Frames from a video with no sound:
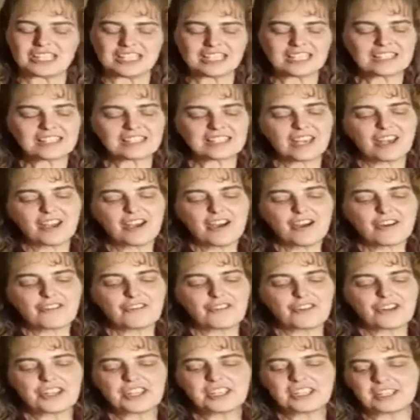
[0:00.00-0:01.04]
joined us
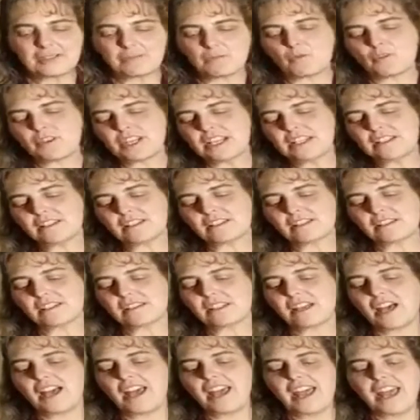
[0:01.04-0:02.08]
for this
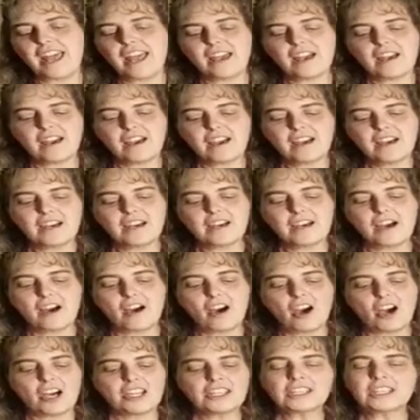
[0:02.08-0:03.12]
morning's
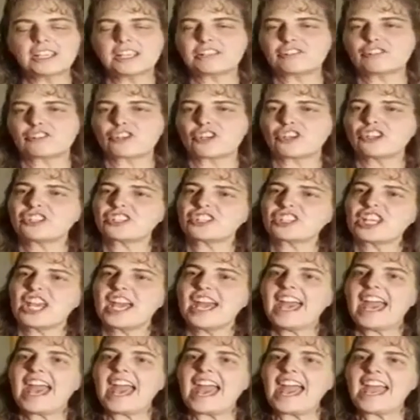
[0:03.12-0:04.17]
online church.
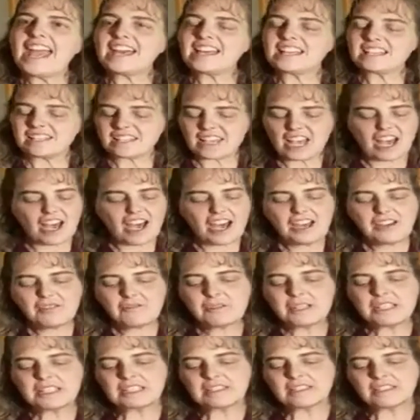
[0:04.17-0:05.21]
And I
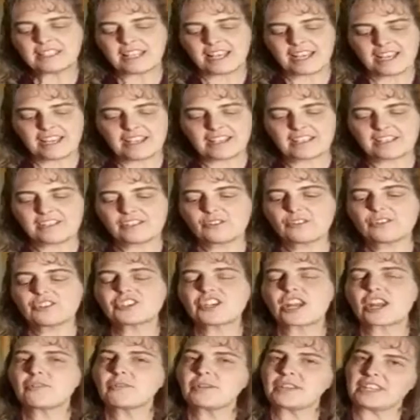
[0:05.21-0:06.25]
would like to
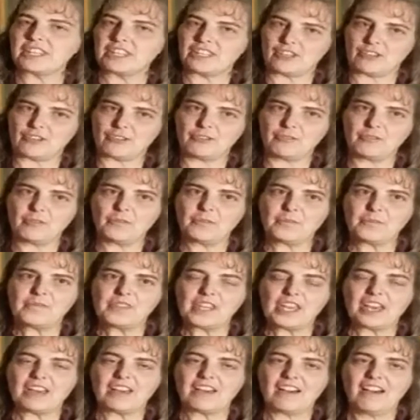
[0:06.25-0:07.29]
share with you
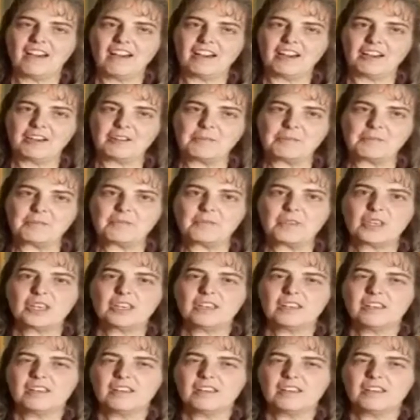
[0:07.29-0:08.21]
um,